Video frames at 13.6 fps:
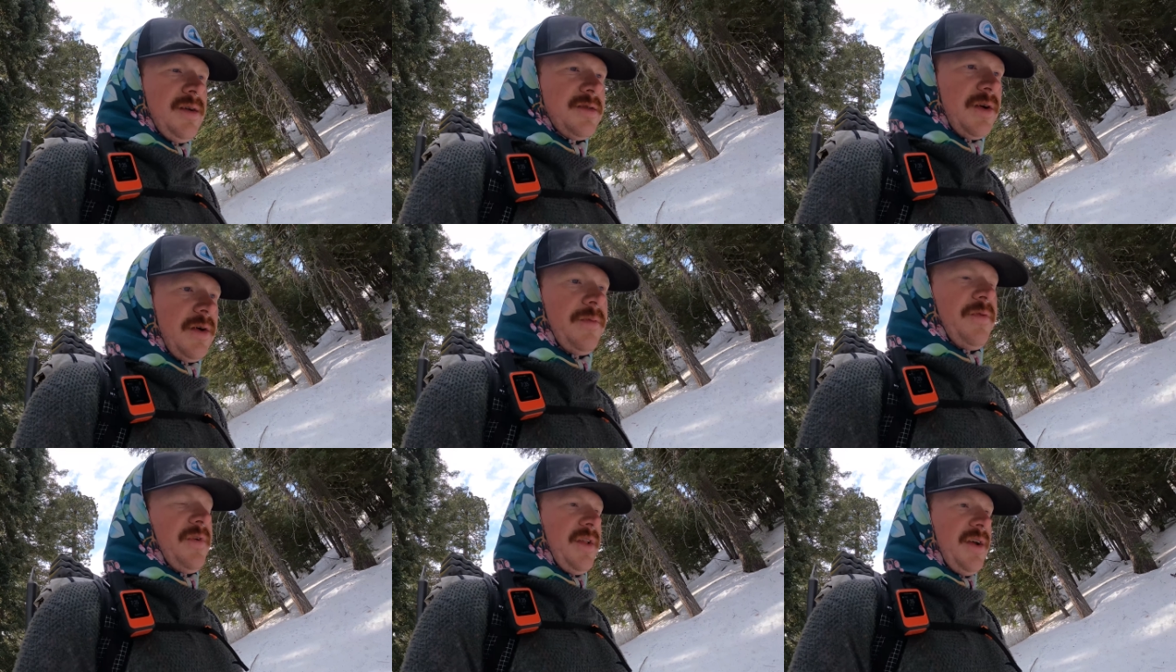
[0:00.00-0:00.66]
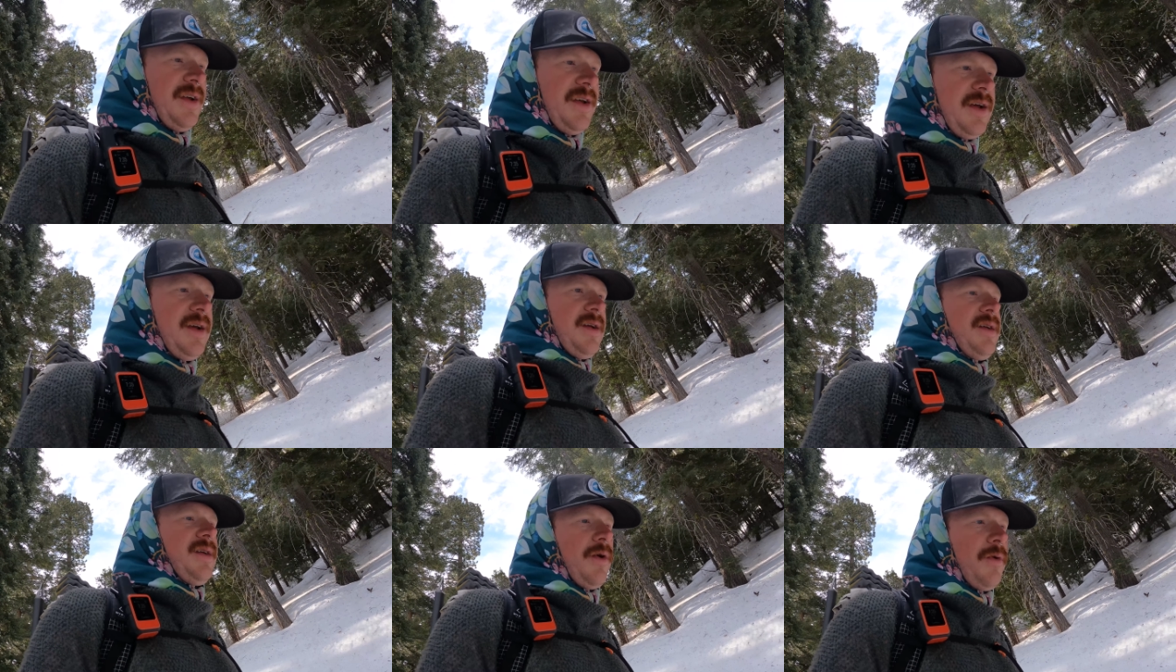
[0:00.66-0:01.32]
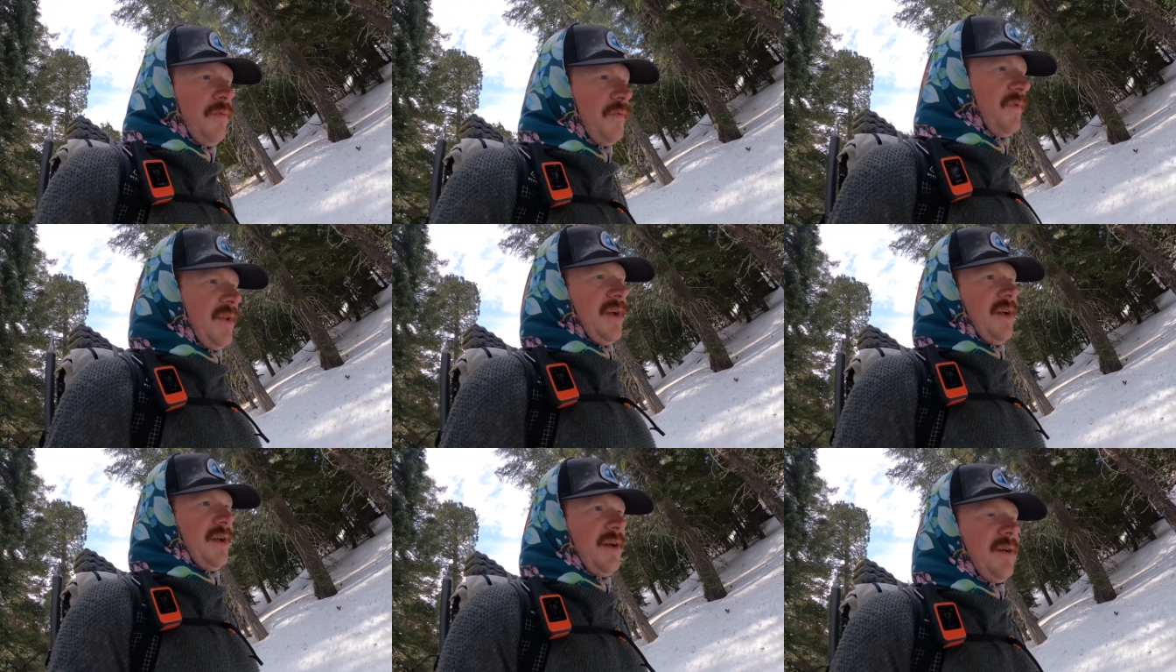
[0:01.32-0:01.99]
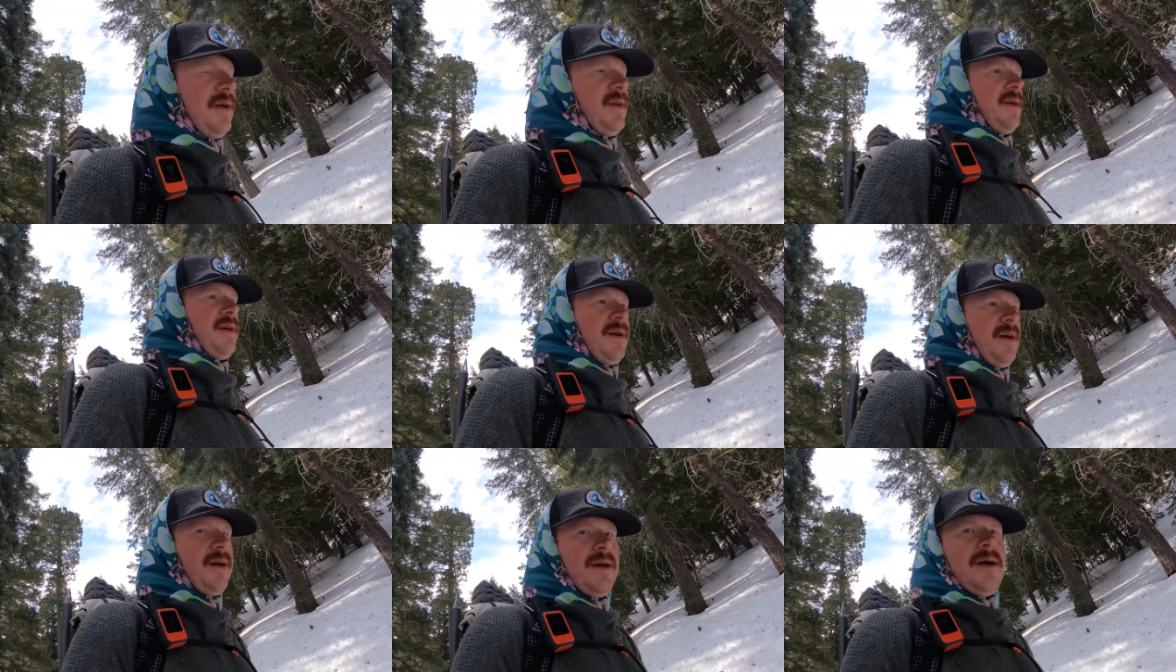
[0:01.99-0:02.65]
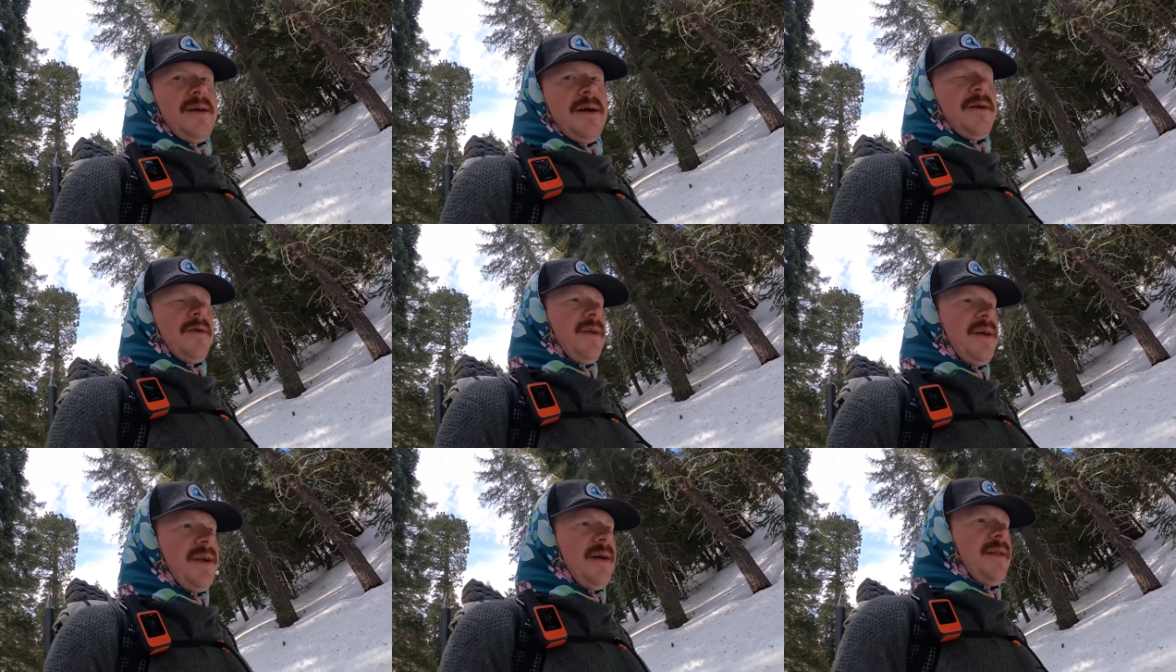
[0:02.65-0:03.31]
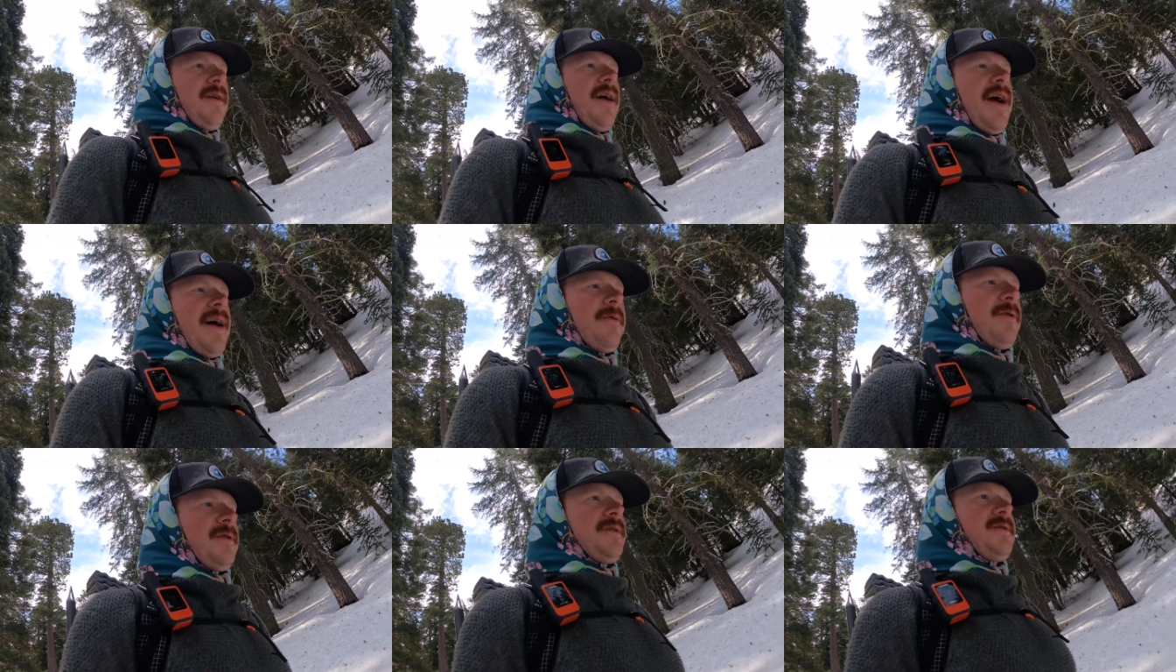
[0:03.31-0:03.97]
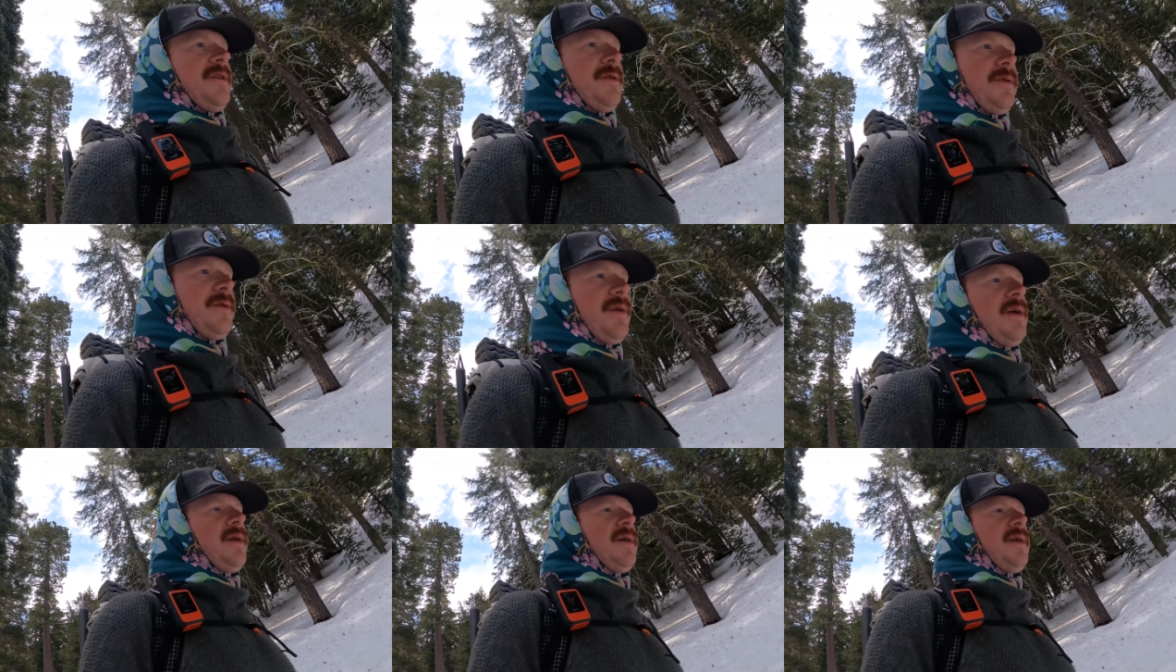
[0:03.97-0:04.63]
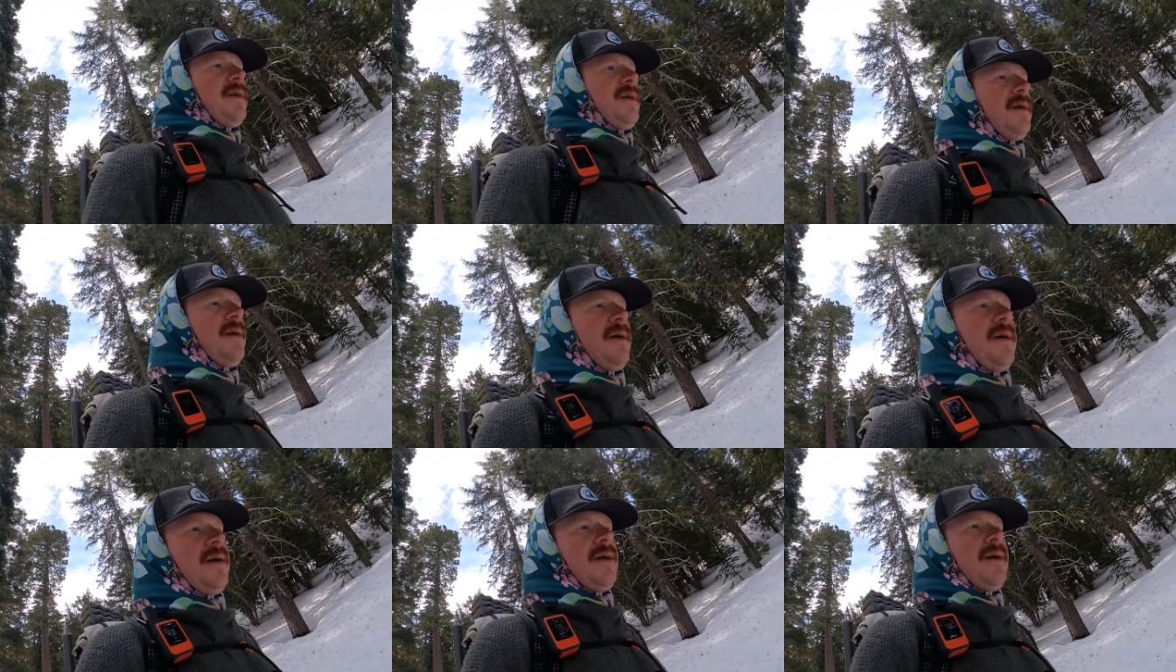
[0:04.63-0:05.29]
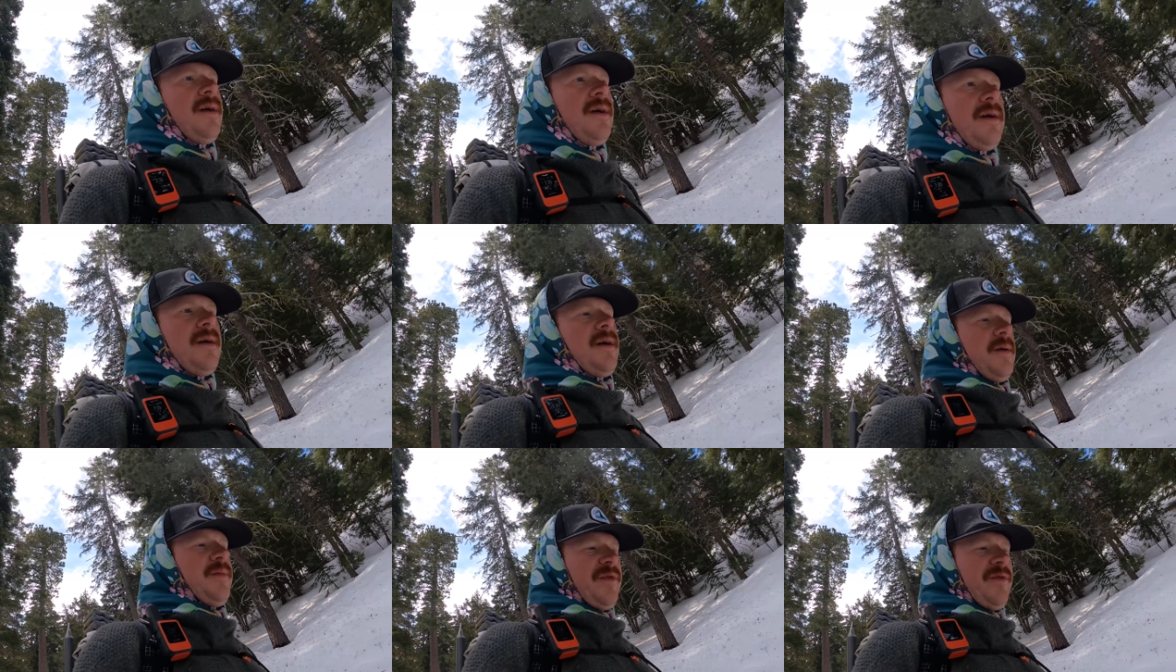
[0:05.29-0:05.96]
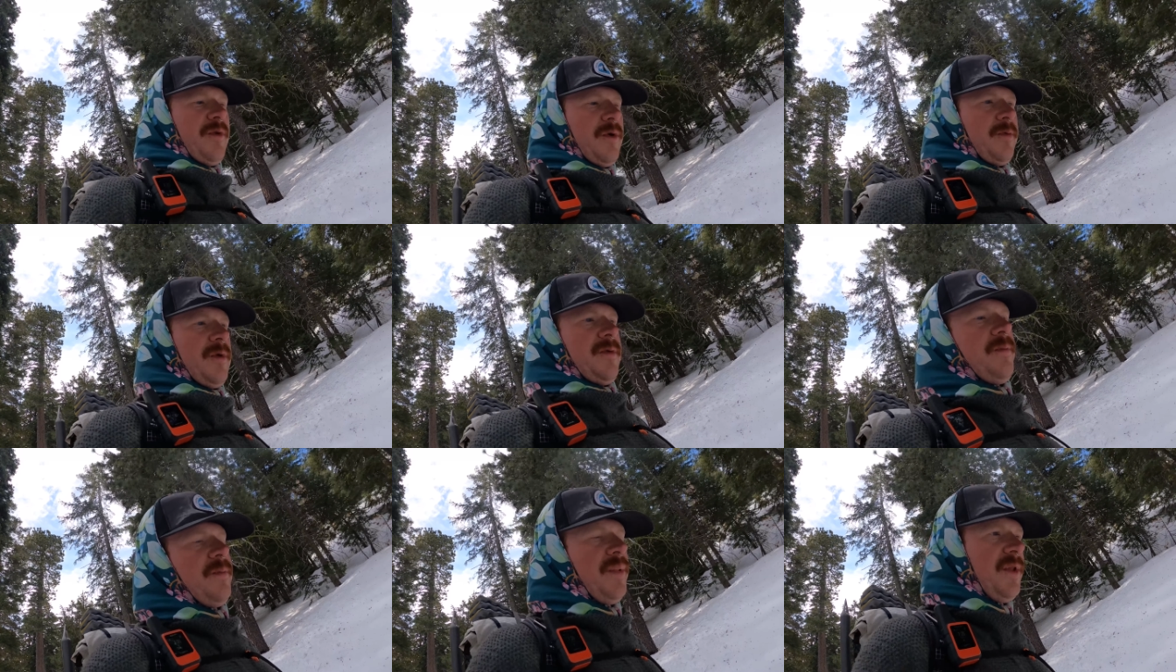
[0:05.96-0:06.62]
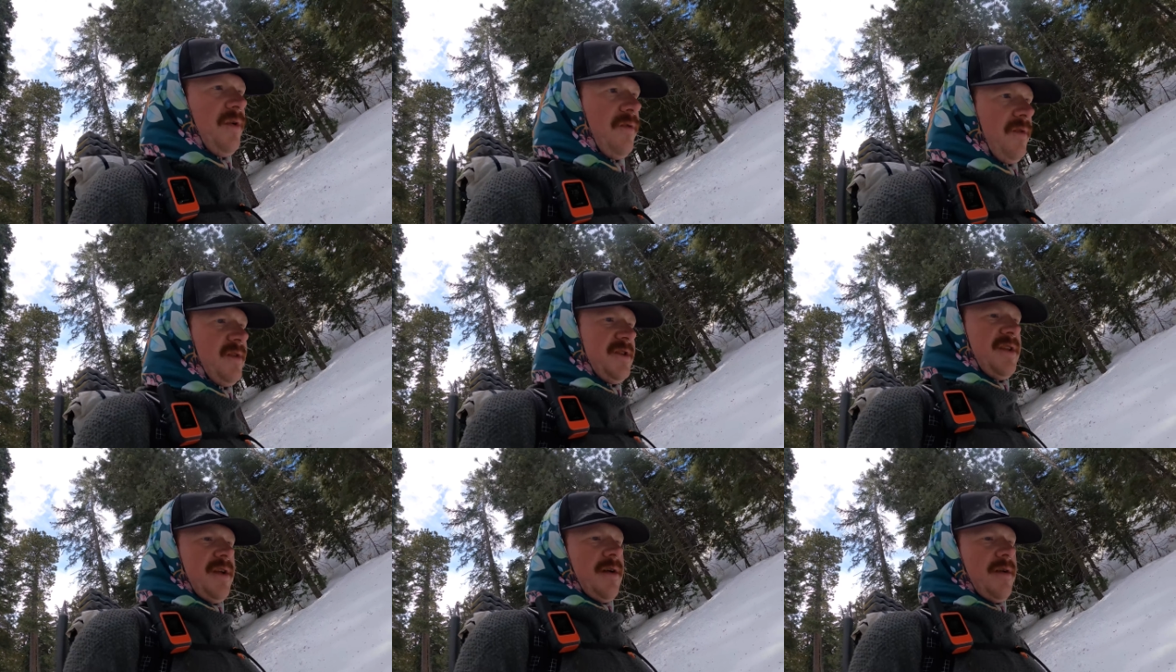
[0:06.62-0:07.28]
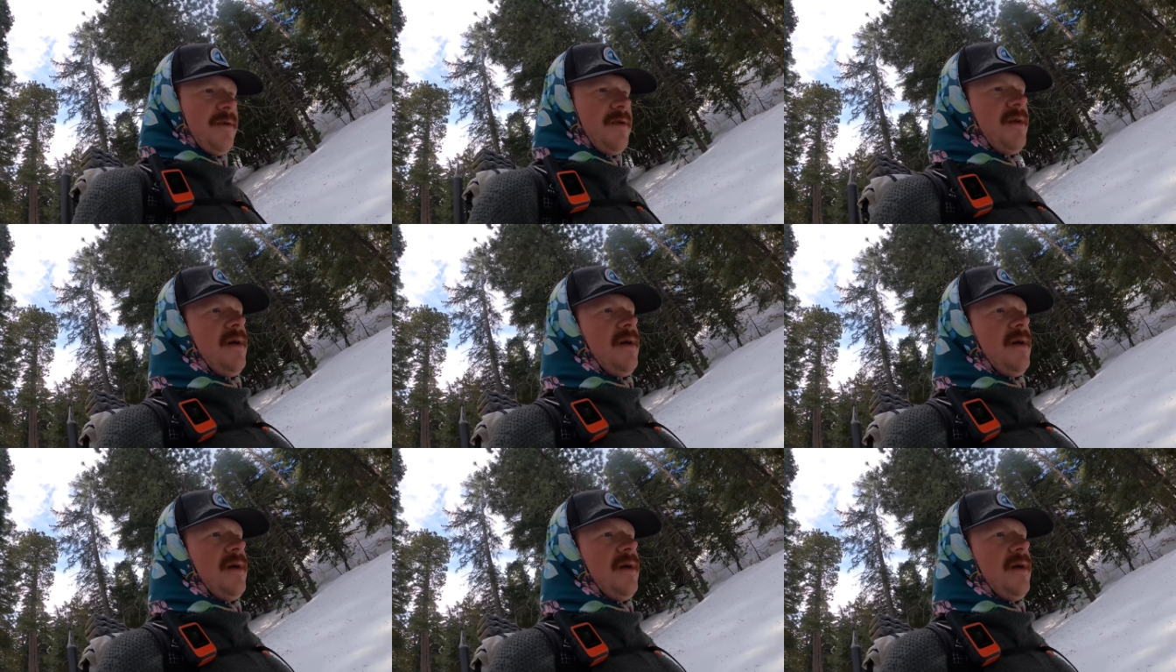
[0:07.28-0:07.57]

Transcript: So hopefully, hopefully, only another hour or two uh, before we're below the snow